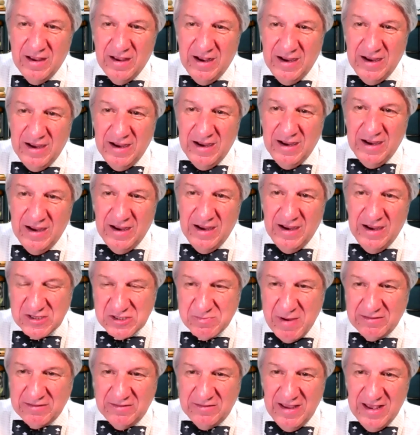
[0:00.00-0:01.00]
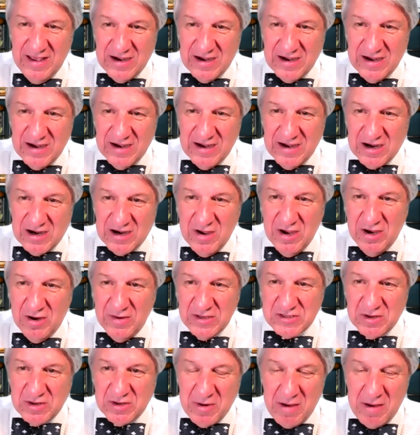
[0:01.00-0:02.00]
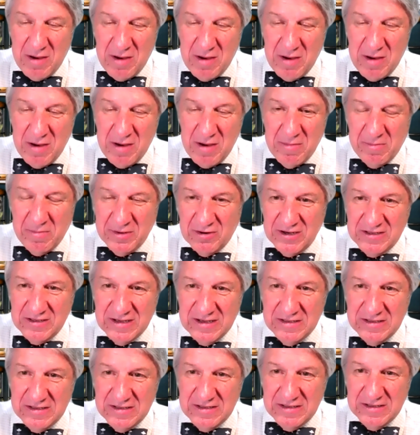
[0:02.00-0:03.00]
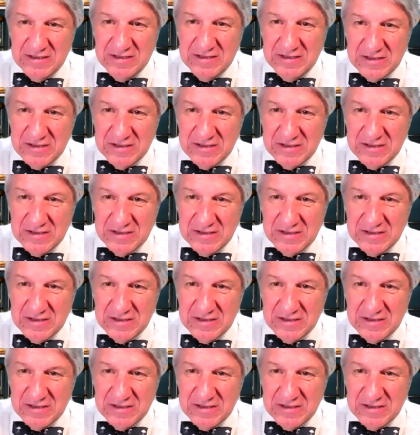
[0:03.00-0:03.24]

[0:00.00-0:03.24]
I suspect that the NRO has probably already done this.